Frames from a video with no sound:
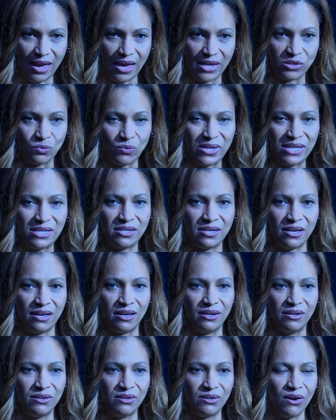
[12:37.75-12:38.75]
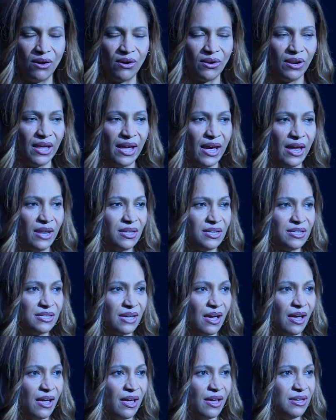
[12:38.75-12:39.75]
As we sit on land the
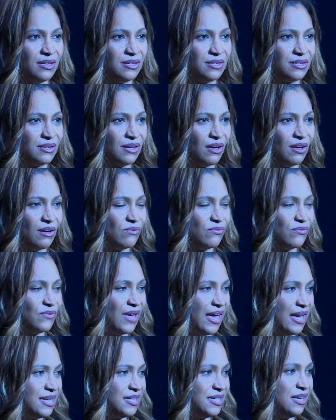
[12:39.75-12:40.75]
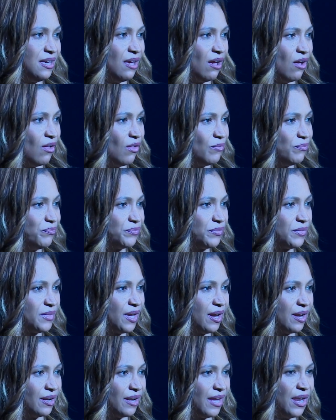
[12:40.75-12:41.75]
size of ATL,
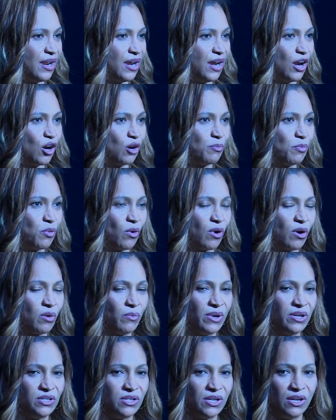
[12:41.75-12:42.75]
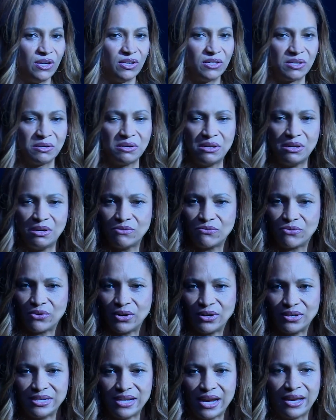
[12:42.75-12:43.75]
Atlanta Airport, which has
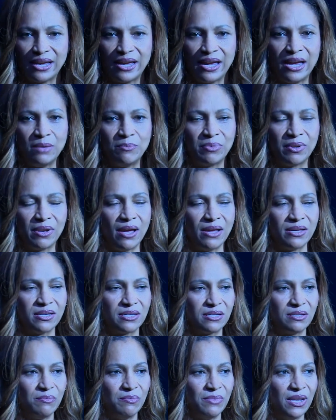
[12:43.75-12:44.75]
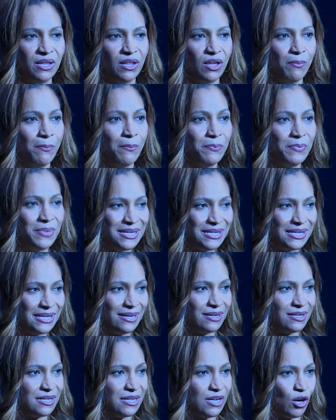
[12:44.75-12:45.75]
for a decade plus been the
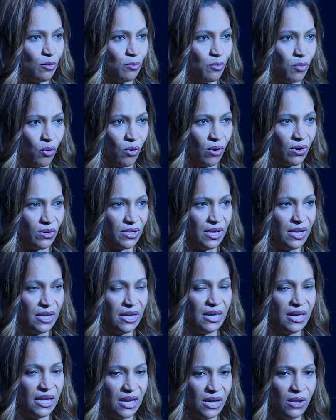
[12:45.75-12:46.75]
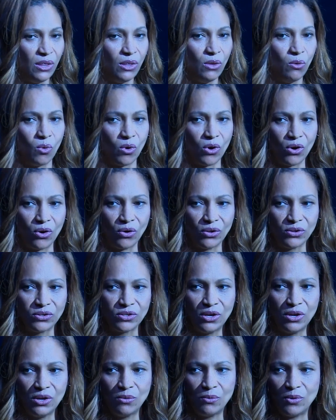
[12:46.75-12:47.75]
busiest airport in the
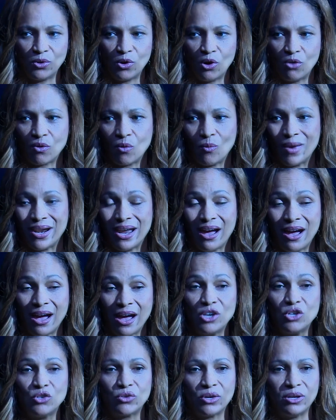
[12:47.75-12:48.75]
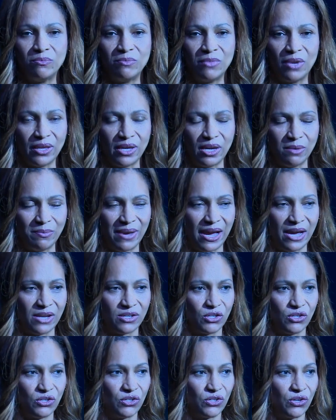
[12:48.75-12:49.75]
world with over 100 million
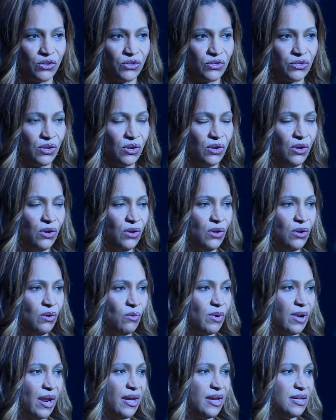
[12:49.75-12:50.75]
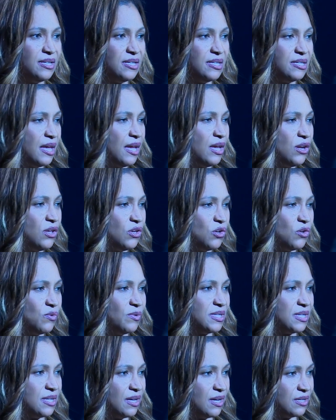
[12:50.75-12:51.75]
passengers, what I can say to you
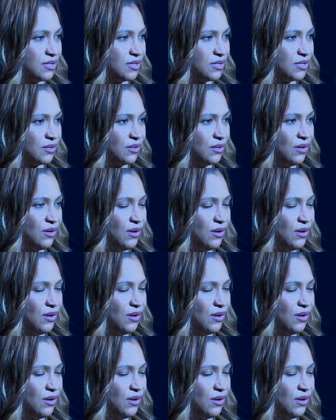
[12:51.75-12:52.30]
is this: